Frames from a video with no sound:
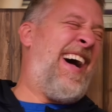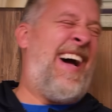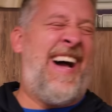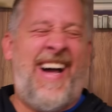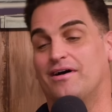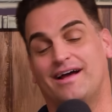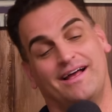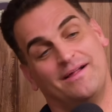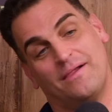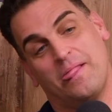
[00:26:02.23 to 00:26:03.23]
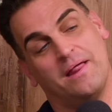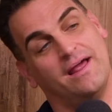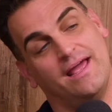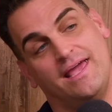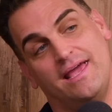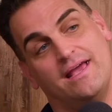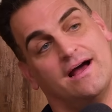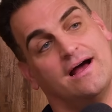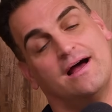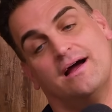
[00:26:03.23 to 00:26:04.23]
Well,
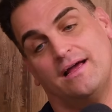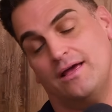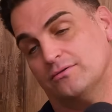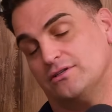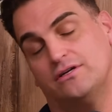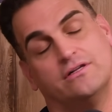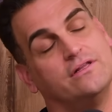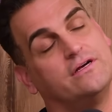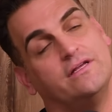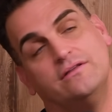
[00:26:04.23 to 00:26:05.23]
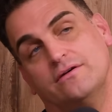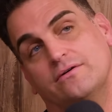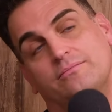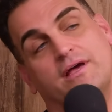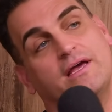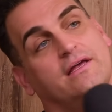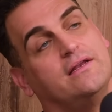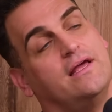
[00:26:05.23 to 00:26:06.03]
he was a good looking dude, man,